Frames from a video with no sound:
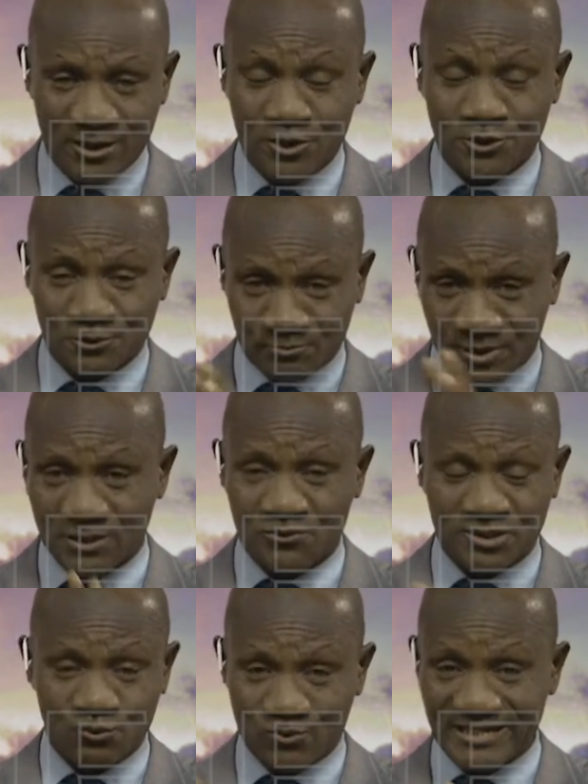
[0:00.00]
We are going to
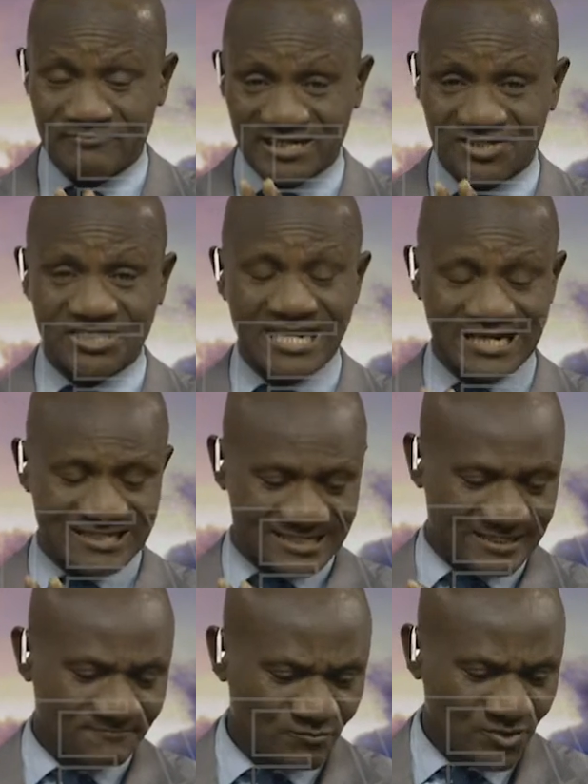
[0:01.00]
play with a winning
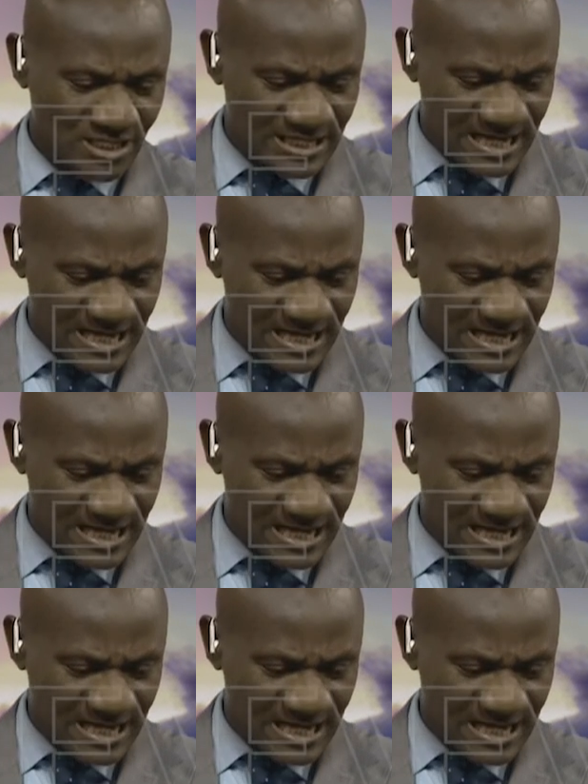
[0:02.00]
mentality.